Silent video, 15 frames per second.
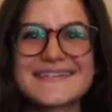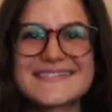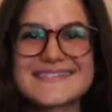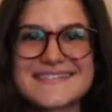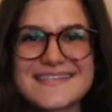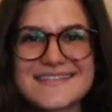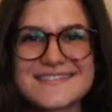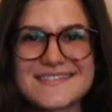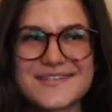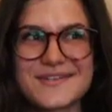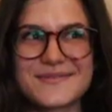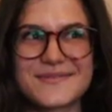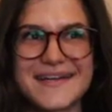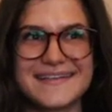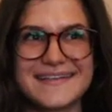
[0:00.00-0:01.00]
sister
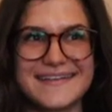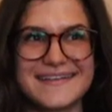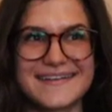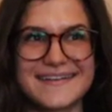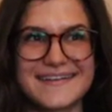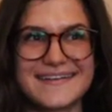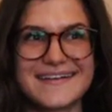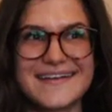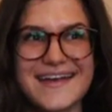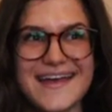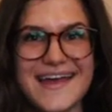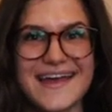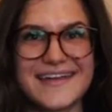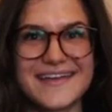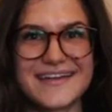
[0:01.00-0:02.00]
went here
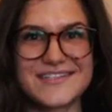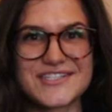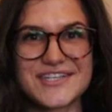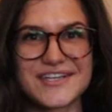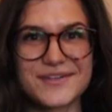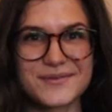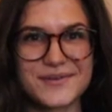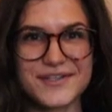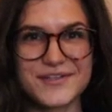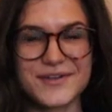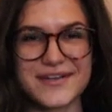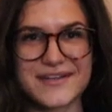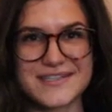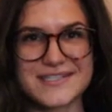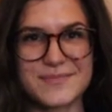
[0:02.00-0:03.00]
and she had a really
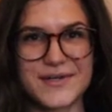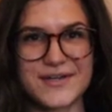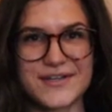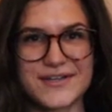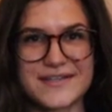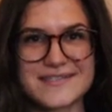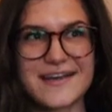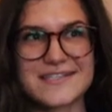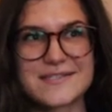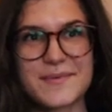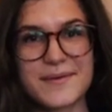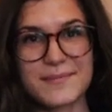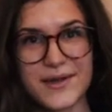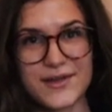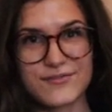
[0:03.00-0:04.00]
great experience. I
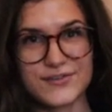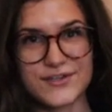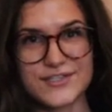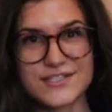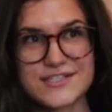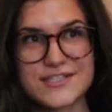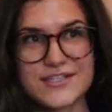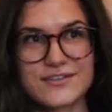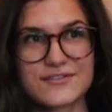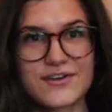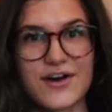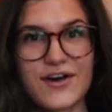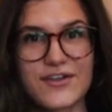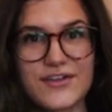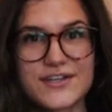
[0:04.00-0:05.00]
spent my first year of
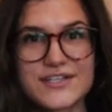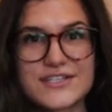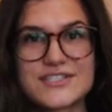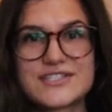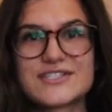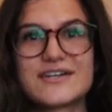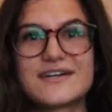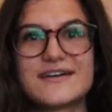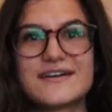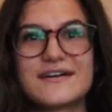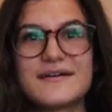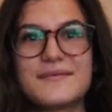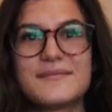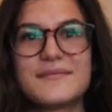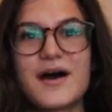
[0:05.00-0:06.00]
college
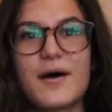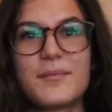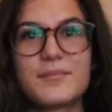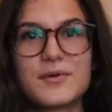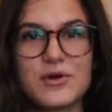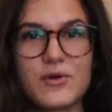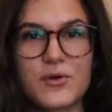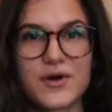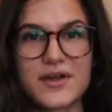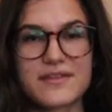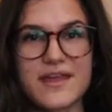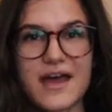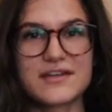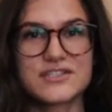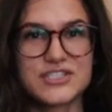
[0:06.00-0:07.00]
up north
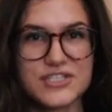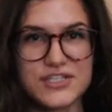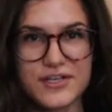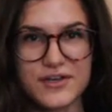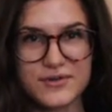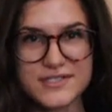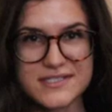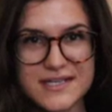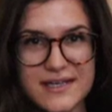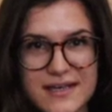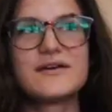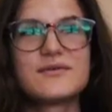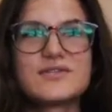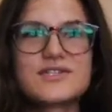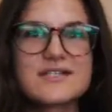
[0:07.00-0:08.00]
at Chico State.
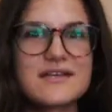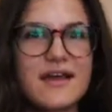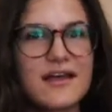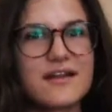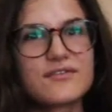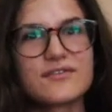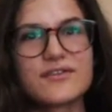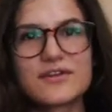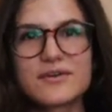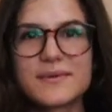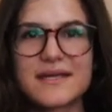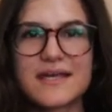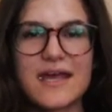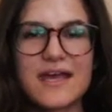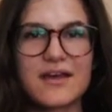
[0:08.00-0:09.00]
It was just kind of a little
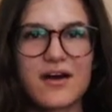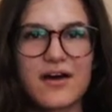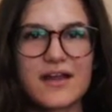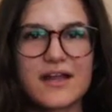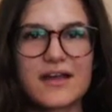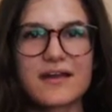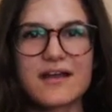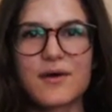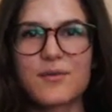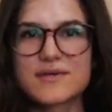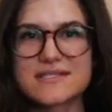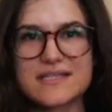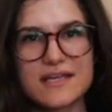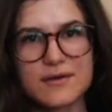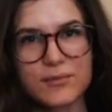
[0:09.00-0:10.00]
bit chaotic. I
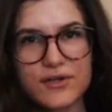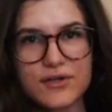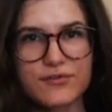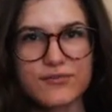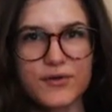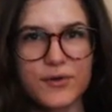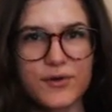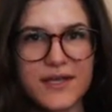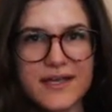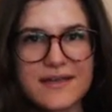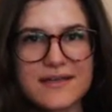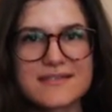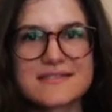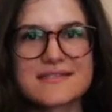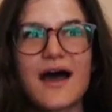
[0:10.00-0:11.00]
wasn't able to
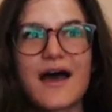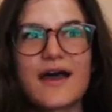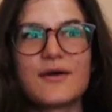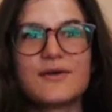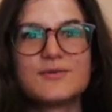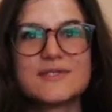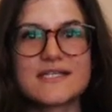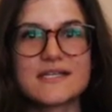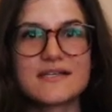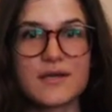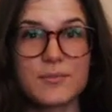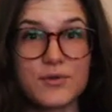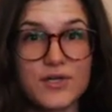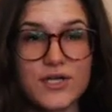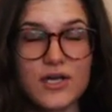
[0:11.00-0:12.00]
focus. I did
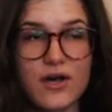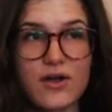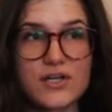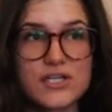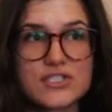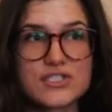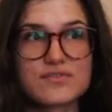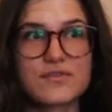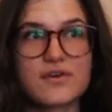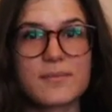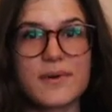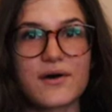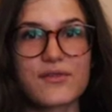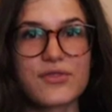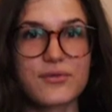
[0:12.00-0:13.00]
community college for
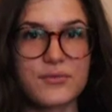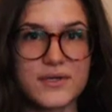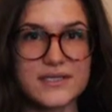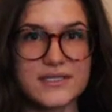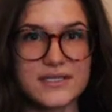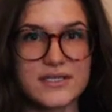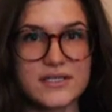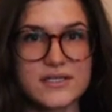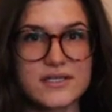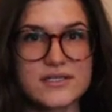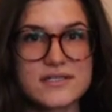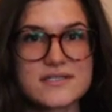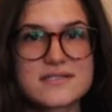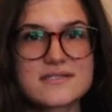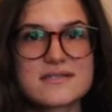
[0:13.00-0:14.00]
about 3
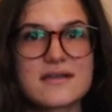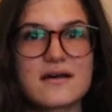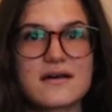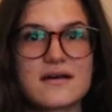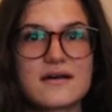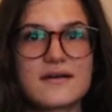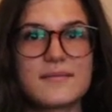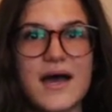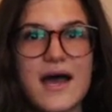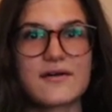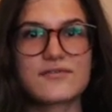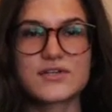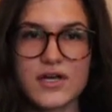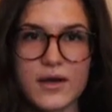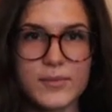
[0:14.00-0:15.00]
years
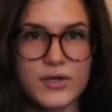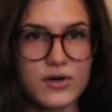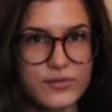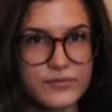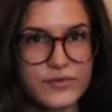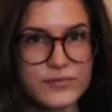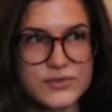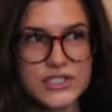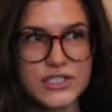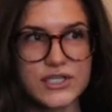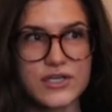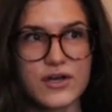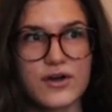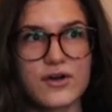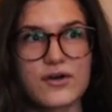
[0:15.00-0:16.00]
after coming home from
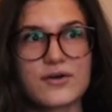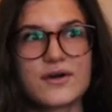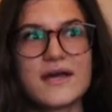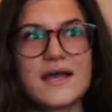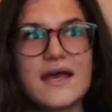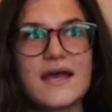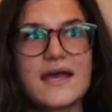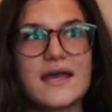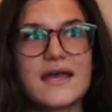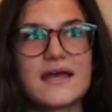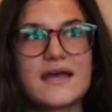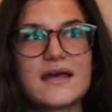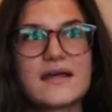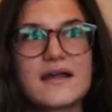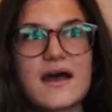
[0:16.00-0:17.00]
Chico,
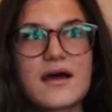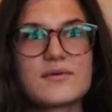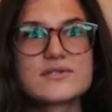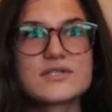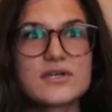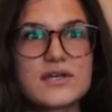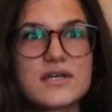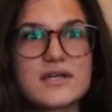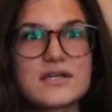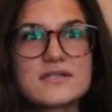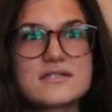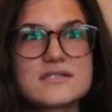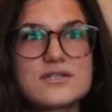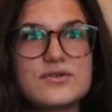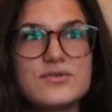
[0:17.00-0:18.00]
and I was
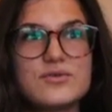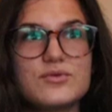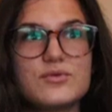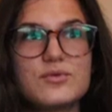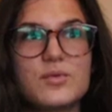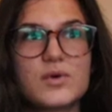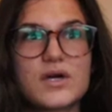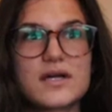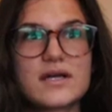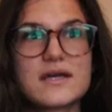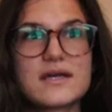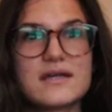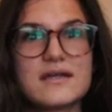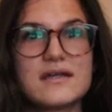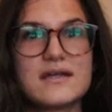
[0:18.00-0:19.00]
looking to work
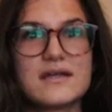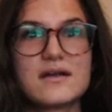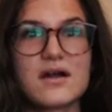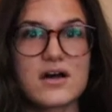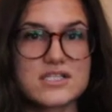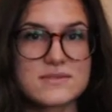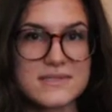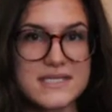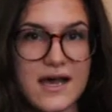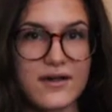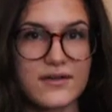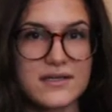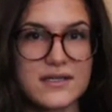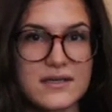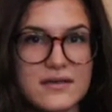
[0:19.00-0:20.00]
in
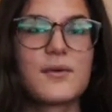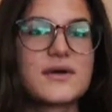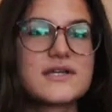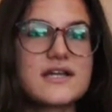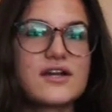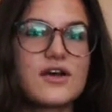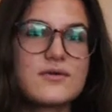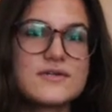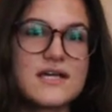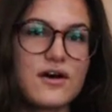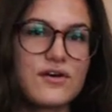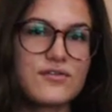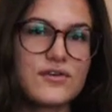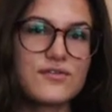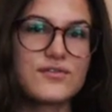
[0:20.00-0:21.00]
hospitality. I worked at a
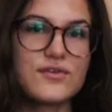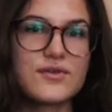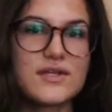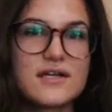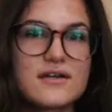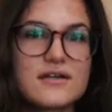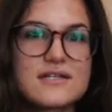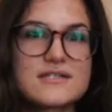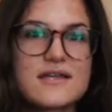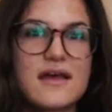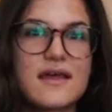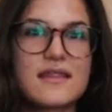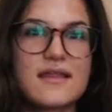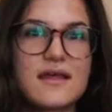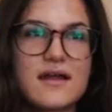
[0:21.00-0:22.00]
hotel for a few years,
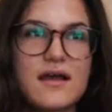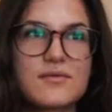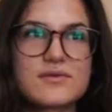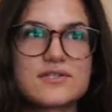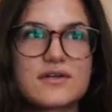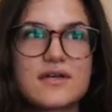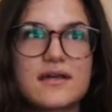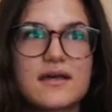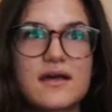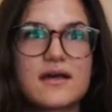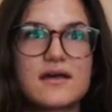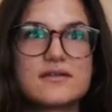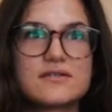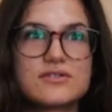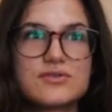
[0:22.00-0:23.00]
and then I was looking
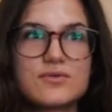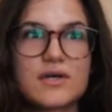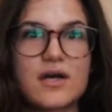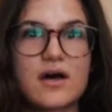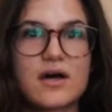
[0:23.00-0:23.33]
at doing a